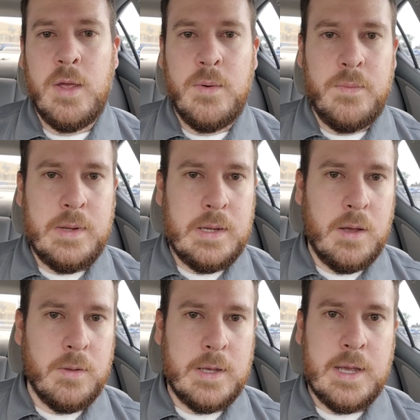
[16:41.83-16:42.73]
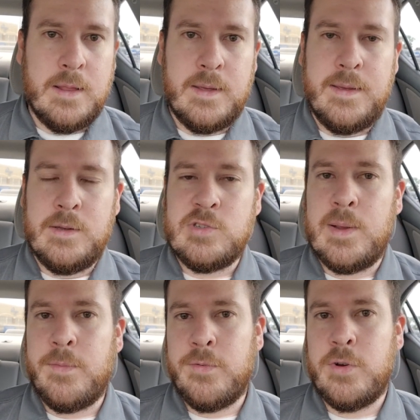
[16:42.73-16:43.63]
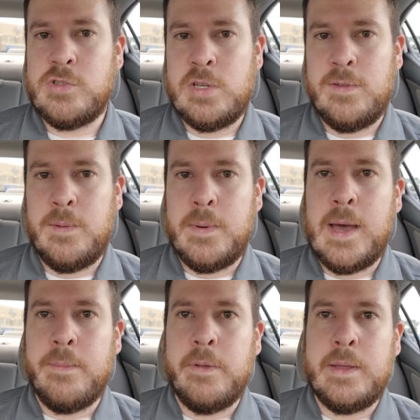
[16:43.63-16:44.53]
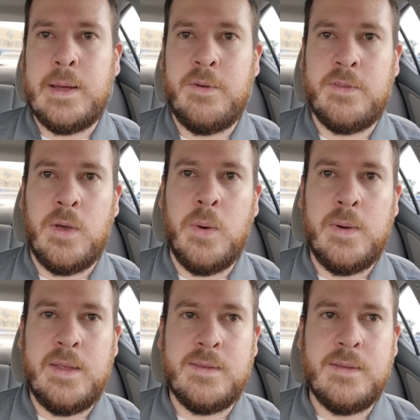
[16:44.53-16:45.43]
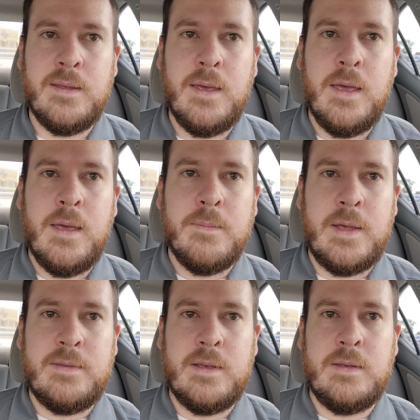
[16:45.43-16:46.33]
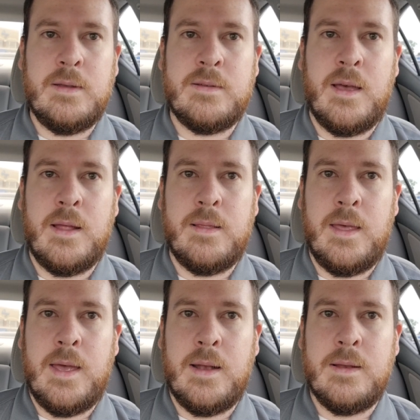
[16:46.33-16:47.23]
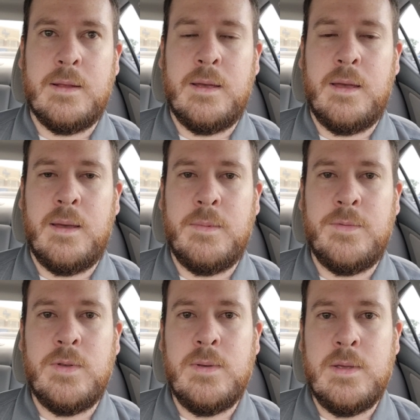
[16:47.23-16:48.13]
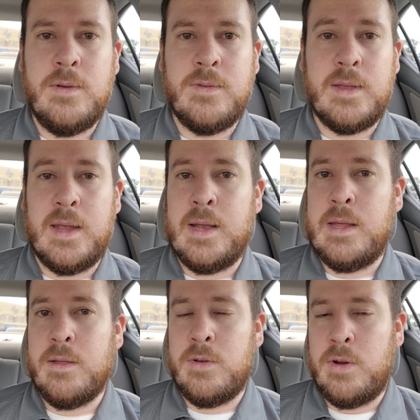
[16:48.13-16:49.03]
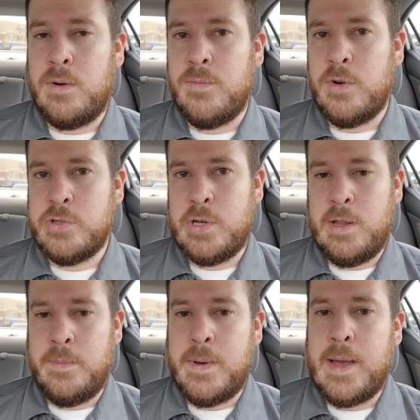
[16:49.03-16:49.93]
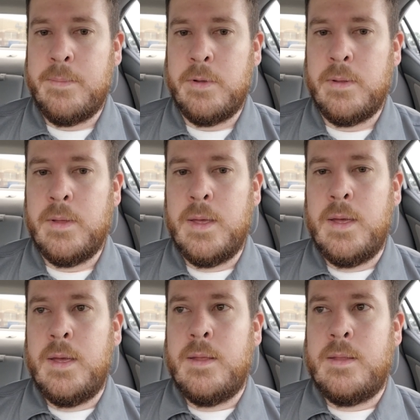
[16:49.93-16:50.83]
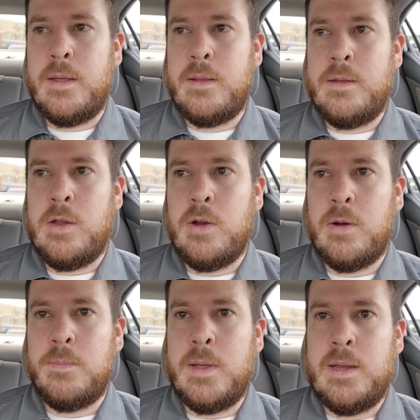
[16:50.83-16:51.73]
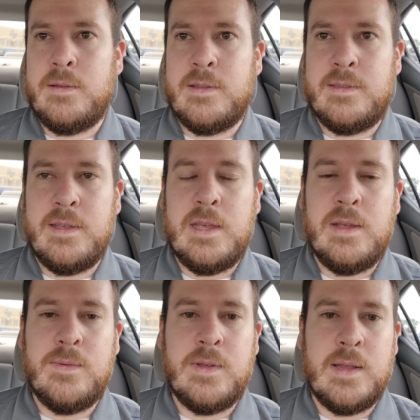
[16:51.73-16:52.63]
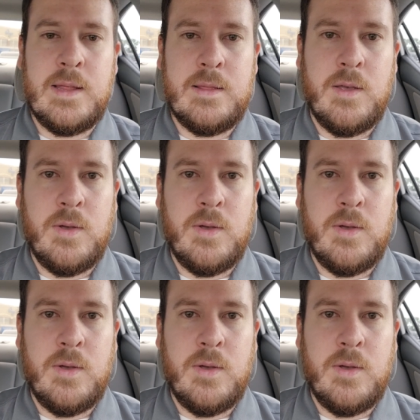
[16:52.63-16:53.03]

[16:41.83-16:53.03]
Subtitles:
We only had the King James Version of the Bible, and I was always basically taught that if you used any other version of the Bible, that you're being deceived, and that